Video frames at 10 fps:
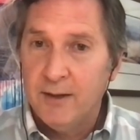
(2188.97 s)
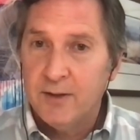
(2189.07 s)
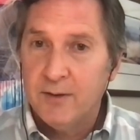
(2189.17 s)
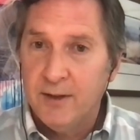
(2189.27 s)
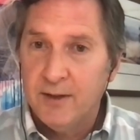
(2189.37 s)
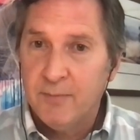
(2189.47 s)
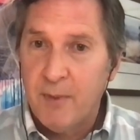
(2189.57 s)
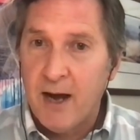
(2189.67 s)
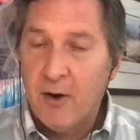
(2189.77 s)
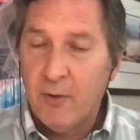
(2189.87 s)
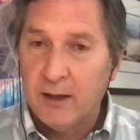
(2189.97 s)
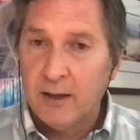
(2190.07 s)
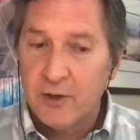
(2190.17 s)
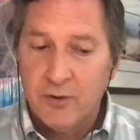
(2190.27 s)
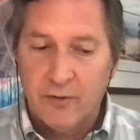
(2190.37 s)
These these battery
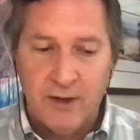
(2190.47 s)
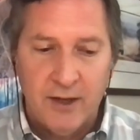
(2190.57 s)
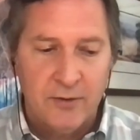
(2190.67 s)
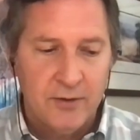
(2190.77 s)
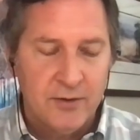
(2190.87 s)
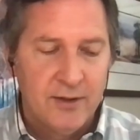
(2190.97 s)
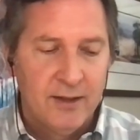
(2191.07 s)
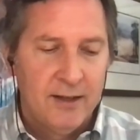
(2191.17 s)
electric vehicles.